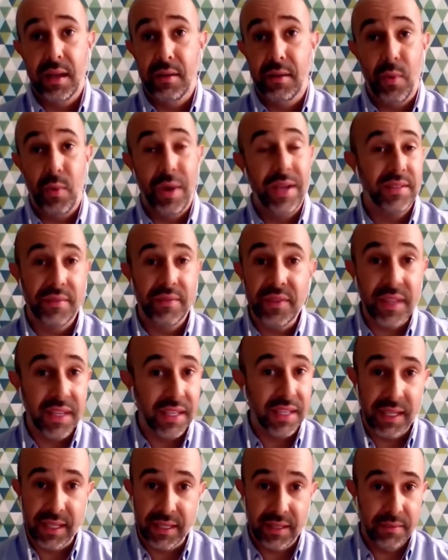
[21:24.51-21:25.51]
ways of
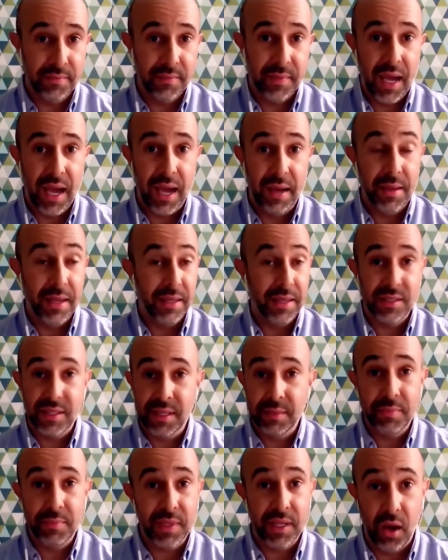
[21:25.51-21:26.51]
thinking and
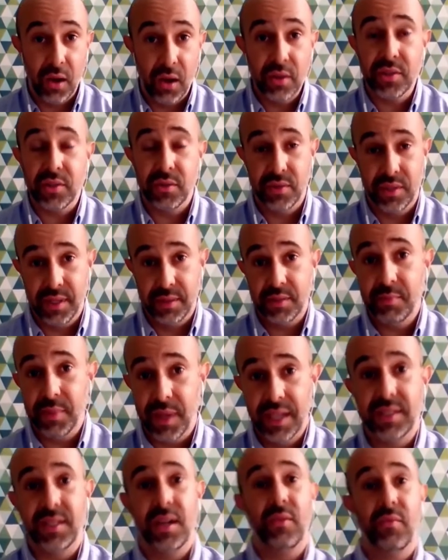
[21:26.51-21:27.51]
simply also
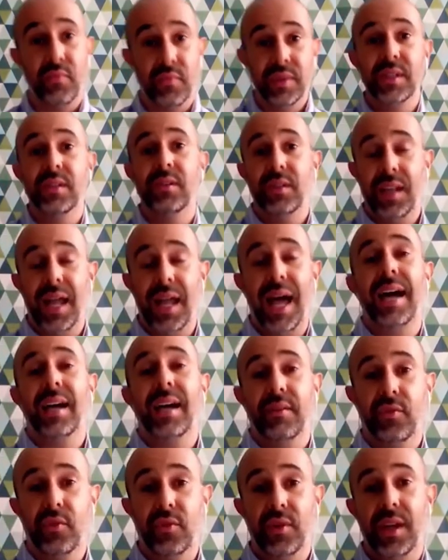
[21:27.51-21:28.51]
displays a real lack
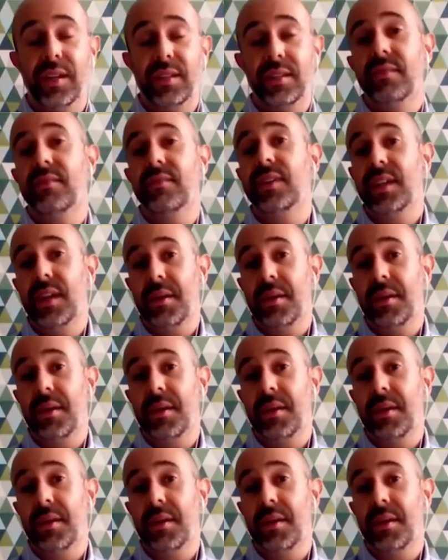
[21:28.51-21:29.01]
of creativity,